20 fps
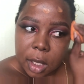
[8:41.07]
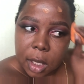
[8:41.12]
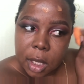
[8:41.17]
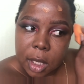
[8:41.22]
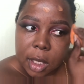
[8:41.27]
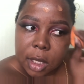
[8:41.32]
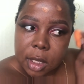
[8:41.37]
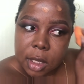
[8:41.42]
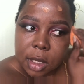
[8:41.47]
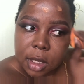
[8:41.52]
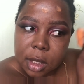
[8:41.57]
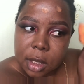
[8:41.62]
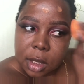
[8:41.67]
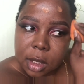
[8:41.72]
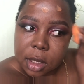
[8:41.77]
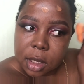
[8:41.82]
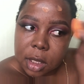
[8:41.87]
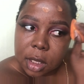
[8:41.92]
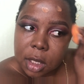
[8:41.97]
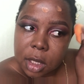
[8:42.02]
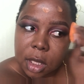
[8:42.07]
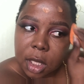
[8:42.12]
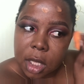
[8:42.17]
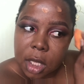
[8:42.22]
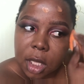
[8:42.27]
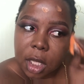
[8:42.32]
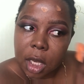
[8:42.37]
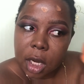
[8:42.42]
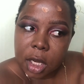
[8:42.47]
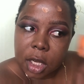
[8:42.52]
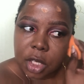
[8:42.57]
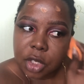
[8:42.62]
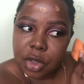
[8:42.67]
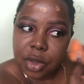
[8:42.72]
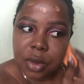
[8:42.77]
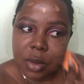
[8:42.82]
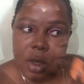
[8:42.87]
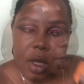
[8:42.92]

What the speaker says: and they grade you.